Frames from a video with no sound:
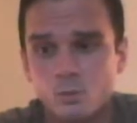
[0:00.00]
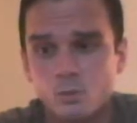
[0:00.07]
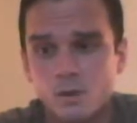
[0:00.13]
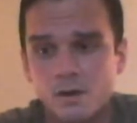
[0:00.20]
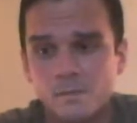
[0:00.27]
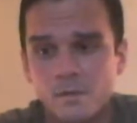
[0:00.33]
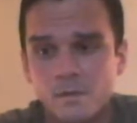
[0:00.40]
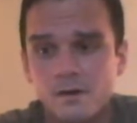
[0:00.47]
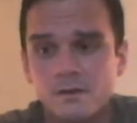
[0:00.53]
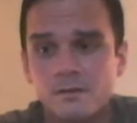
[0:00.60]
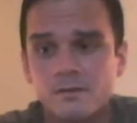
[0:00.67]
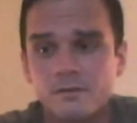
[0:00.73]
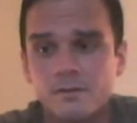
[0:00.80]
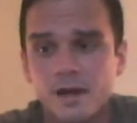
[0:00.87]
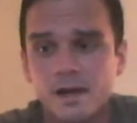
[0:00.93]

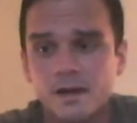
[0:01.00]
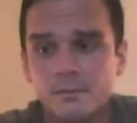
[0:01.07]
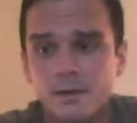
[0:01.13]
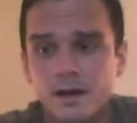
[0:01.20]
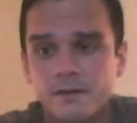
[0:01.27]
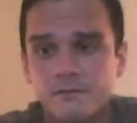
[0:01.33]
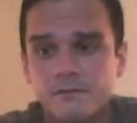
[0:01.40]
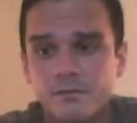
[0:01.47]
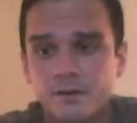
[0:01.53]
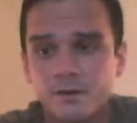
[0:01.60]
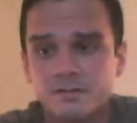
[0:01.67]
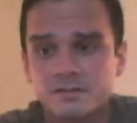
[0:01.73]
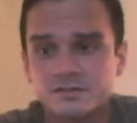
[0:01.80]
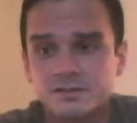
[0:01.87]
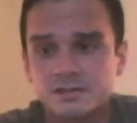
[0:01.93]
remember writing my
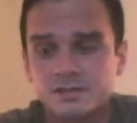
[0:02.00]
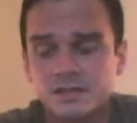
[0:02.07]
first